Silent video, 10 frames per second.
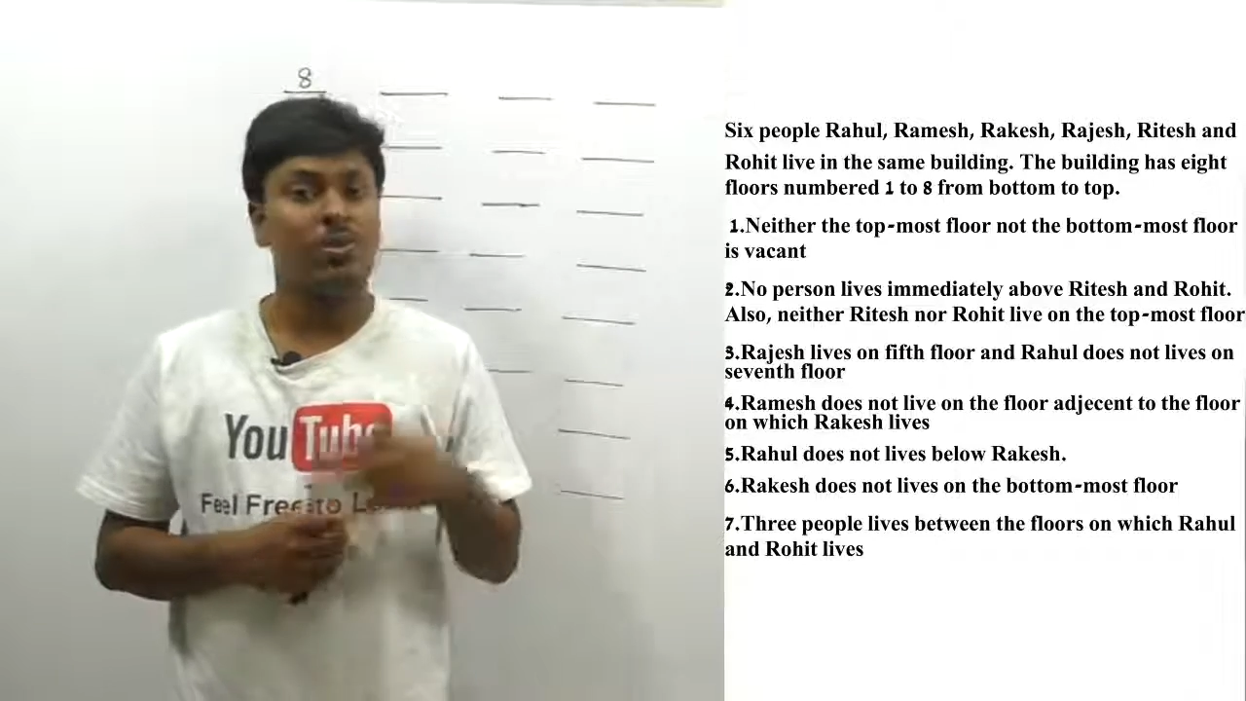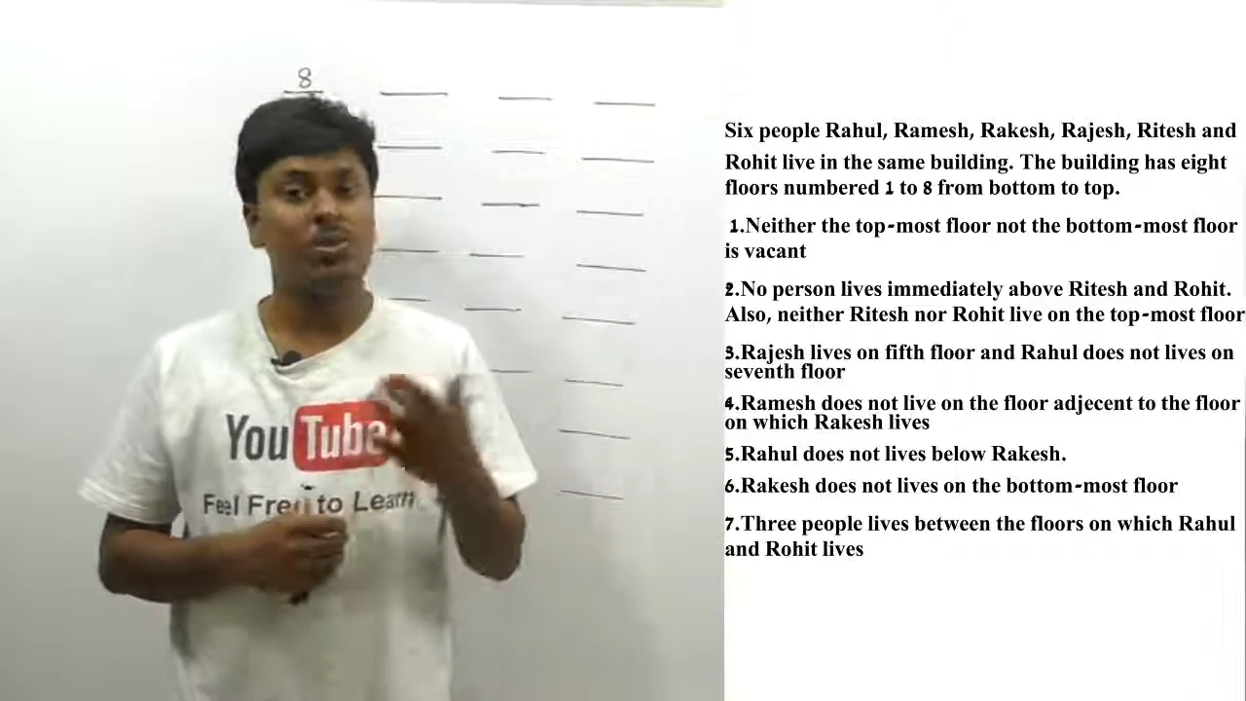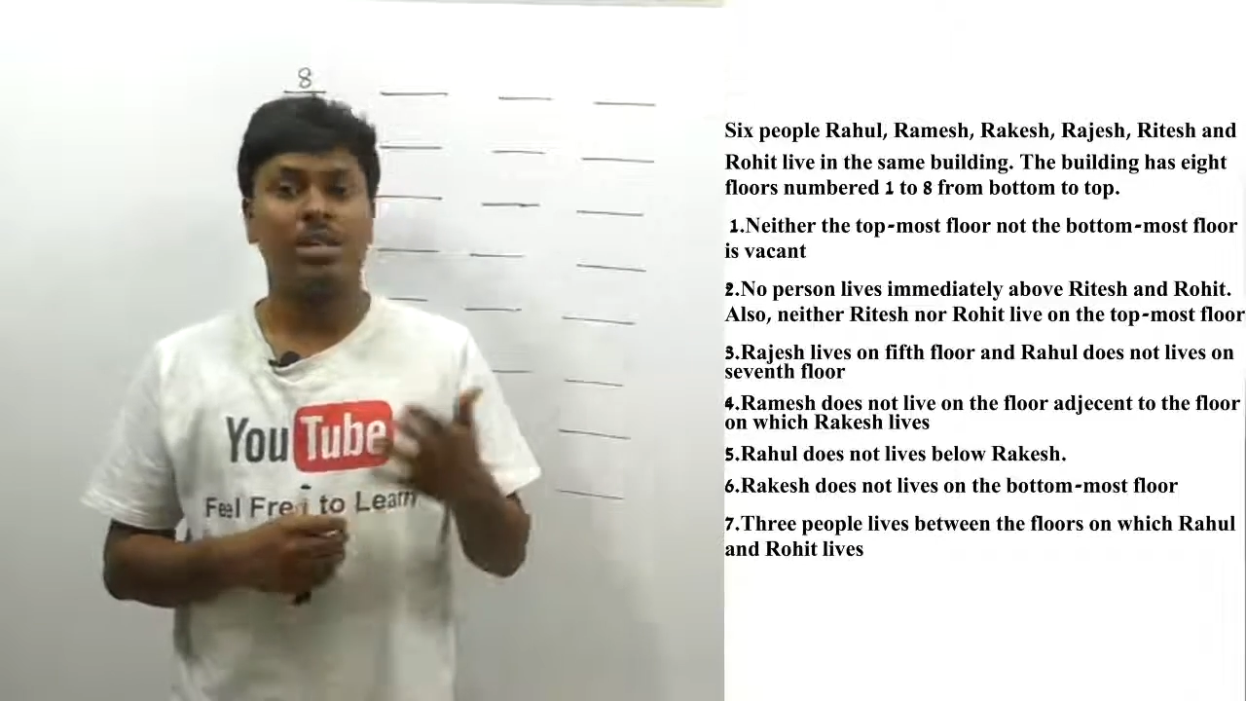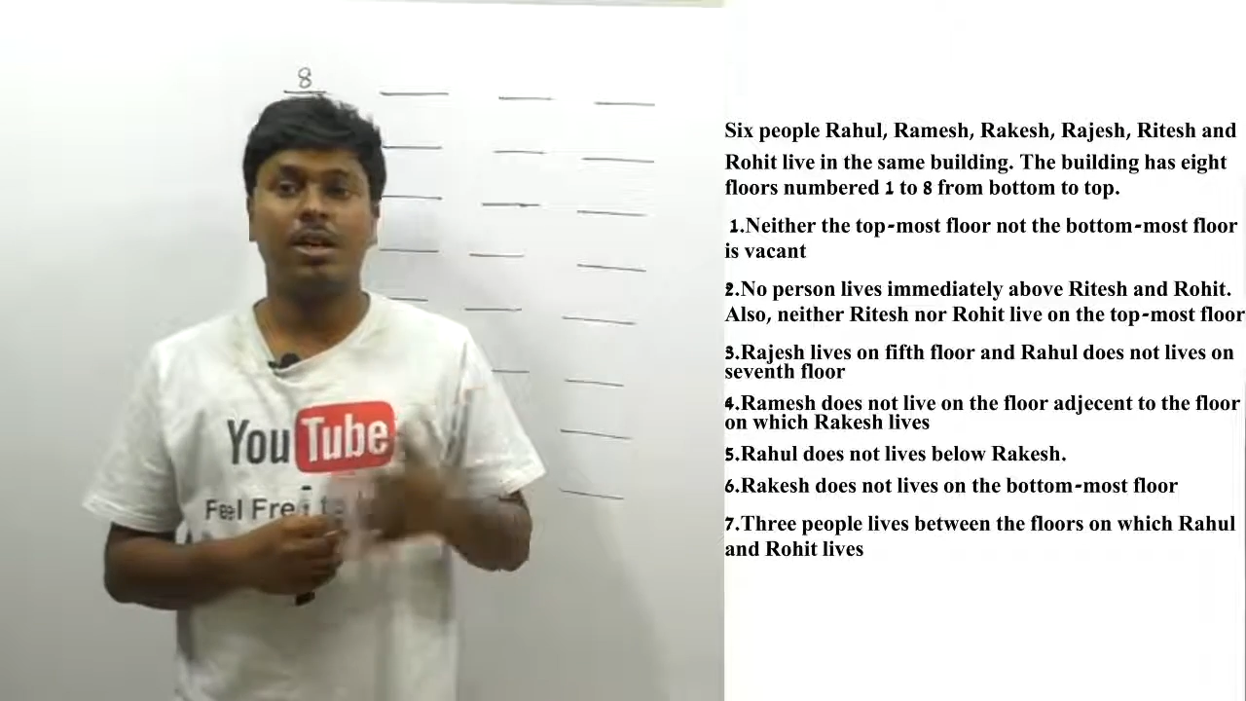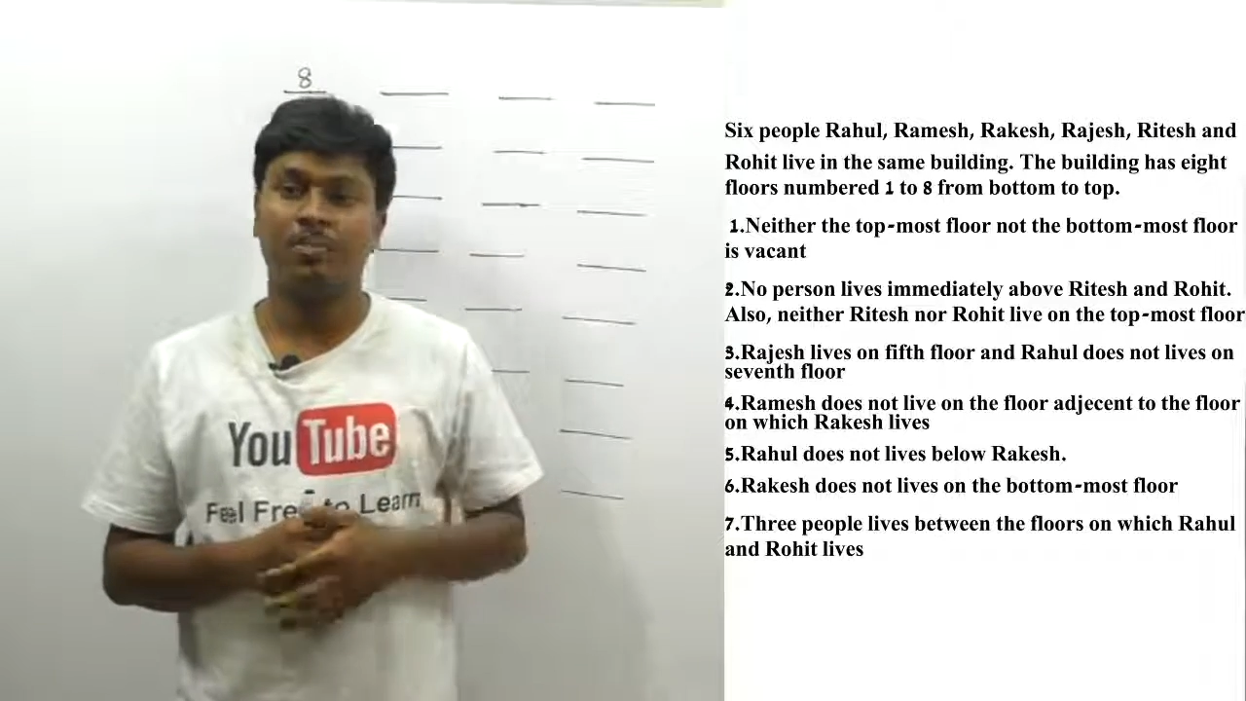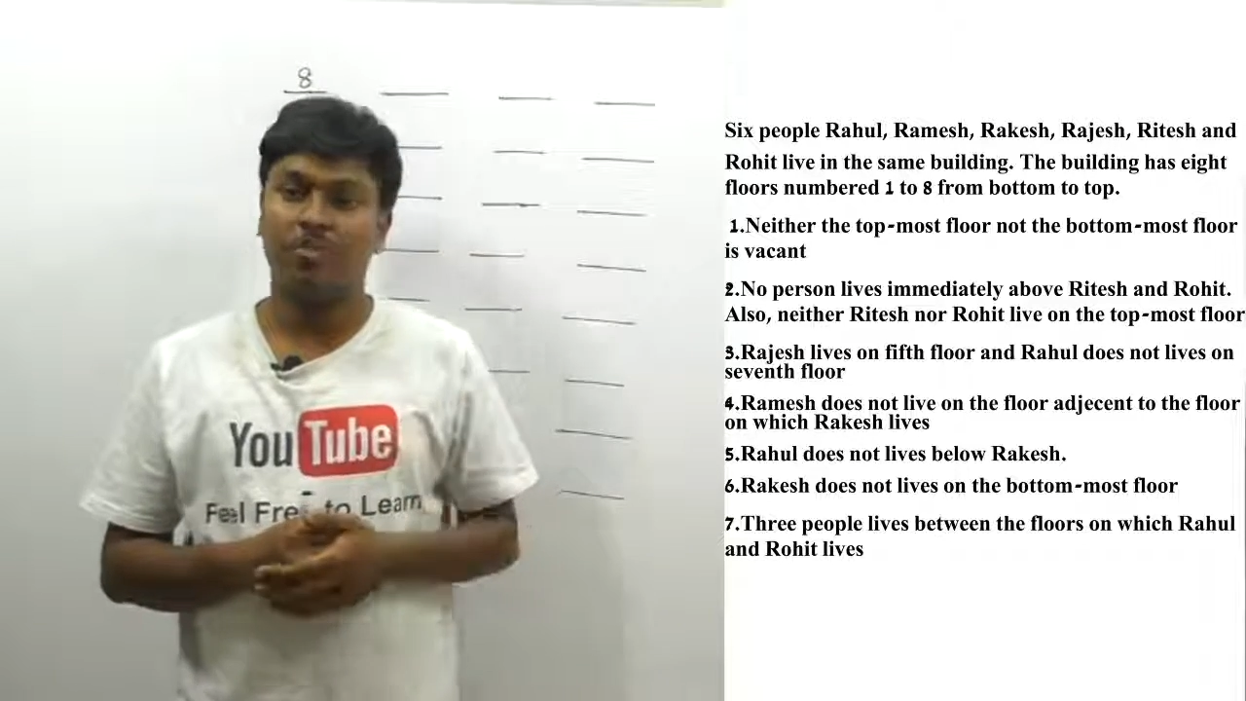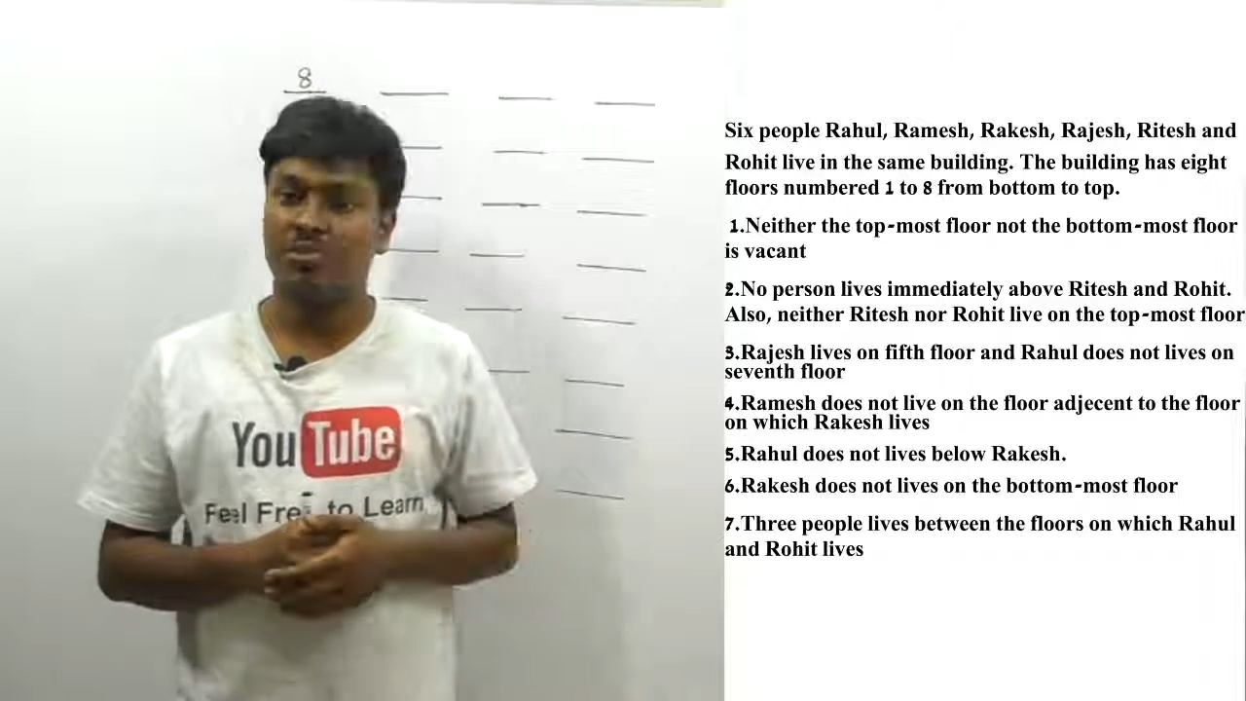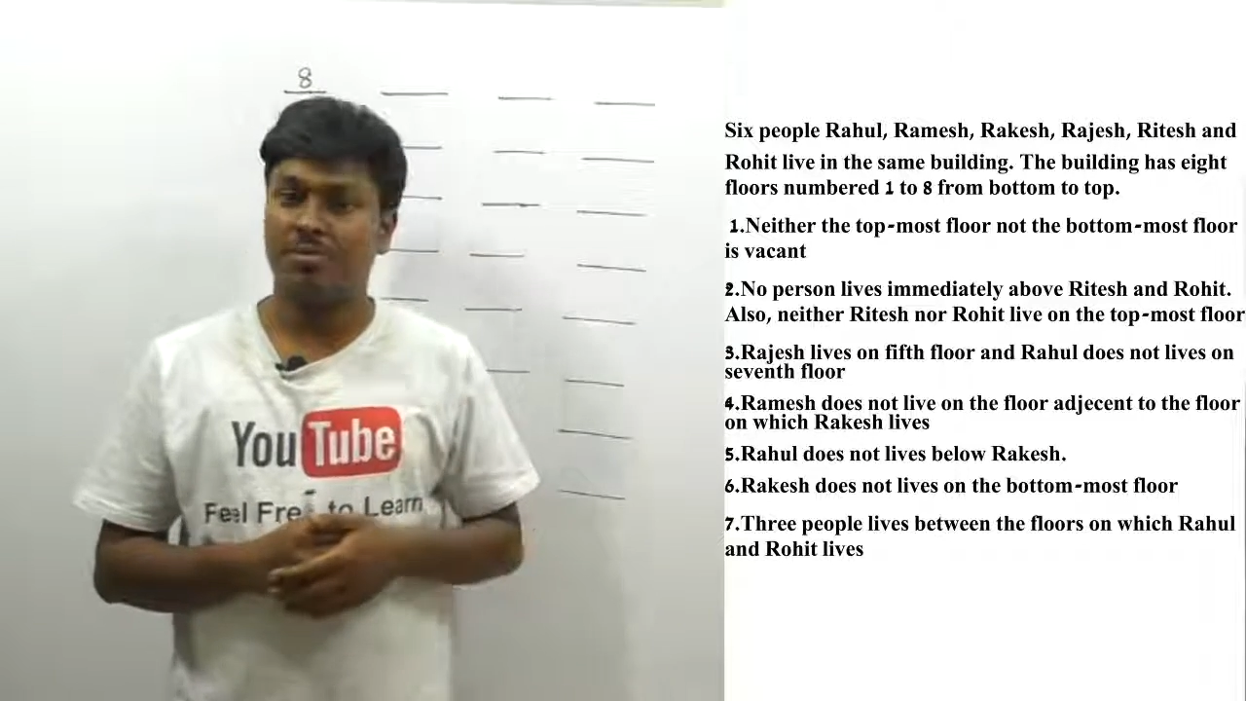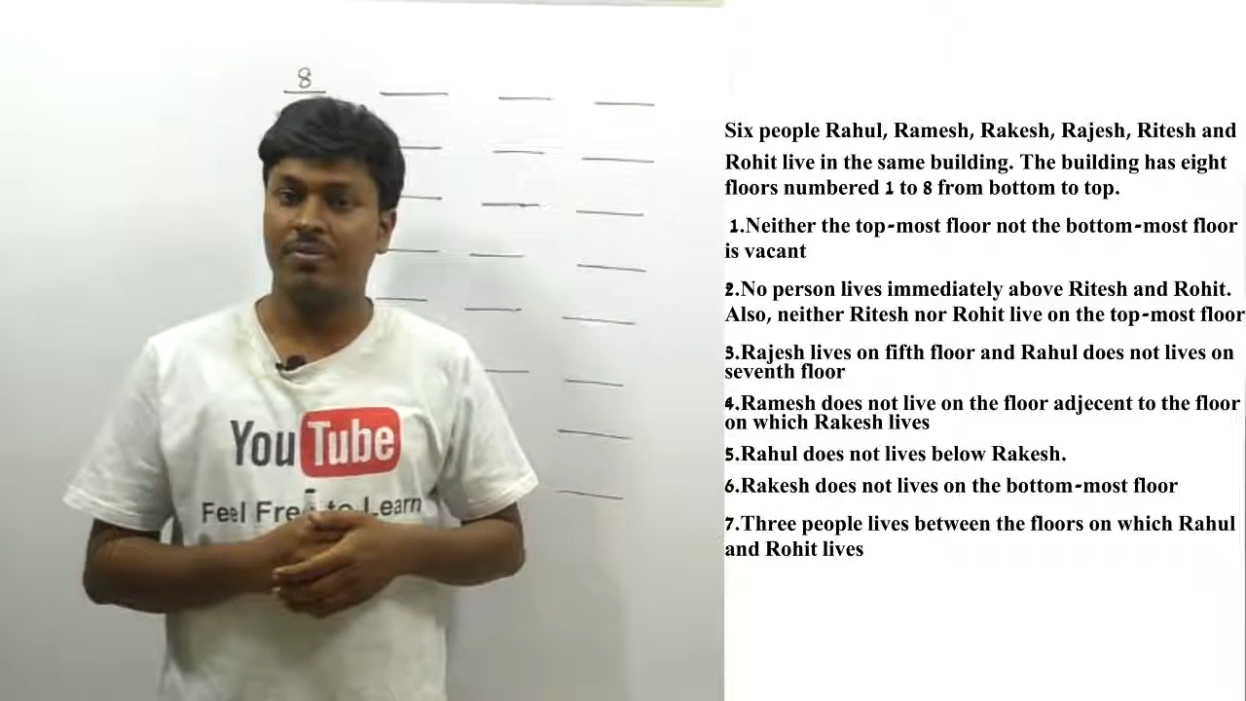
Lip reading: to the topmost